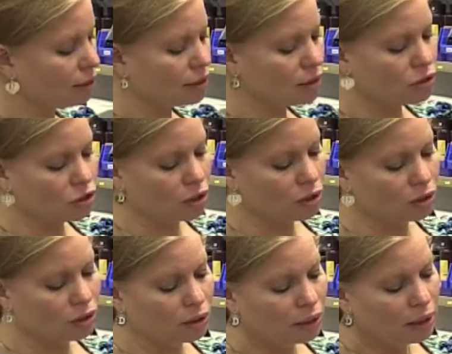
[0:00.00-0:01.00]
that this is
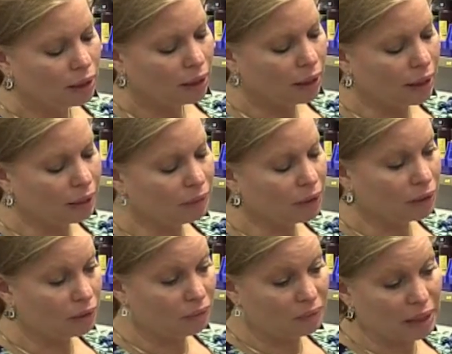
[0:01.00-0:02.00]
darker, I'm going
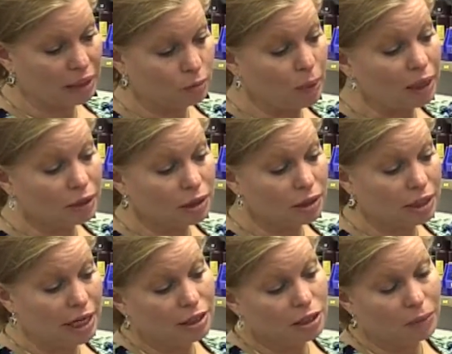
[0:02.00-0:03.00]
to expect this
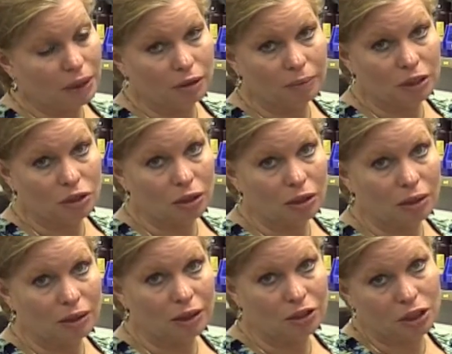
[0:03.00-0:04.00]
stain to be a little bit
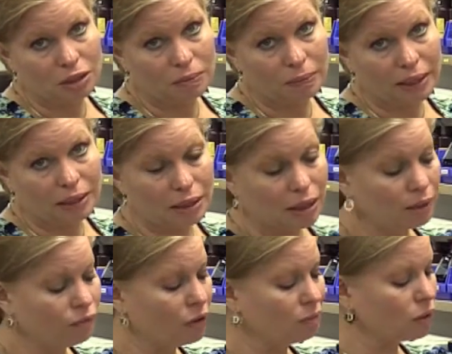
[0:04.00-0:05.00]
darker and adjust my
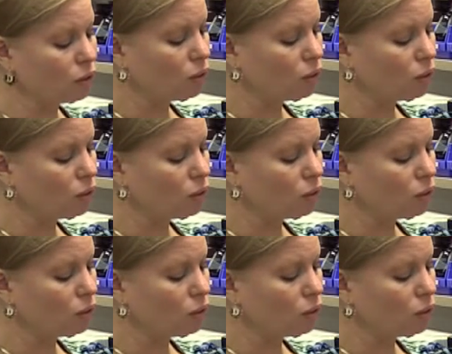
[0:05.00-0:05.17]
time frames